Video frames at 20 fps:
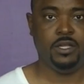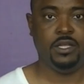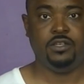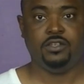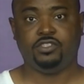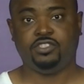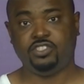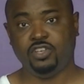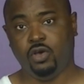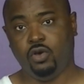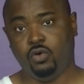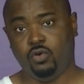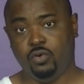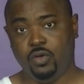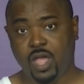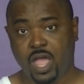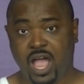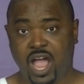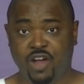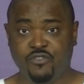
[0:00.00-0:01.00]
So,
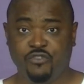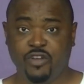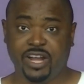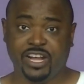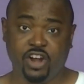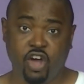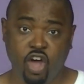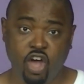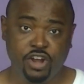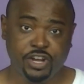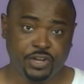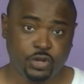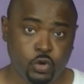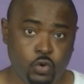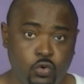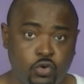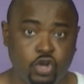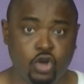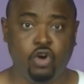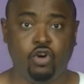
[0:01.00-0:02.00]
I read an
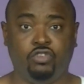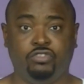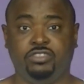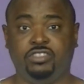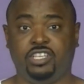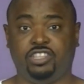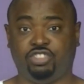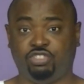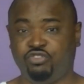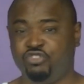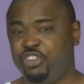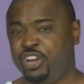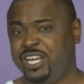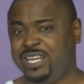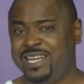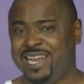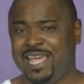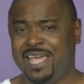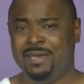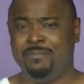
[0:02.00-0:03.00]
article called The
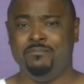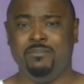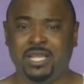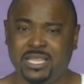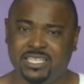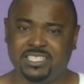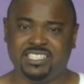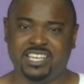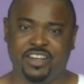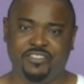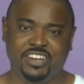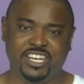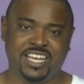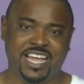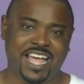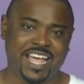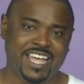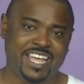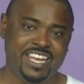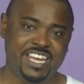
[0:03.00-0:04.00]
3-Day Military
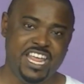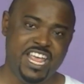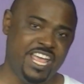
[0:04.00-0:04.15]
Diet,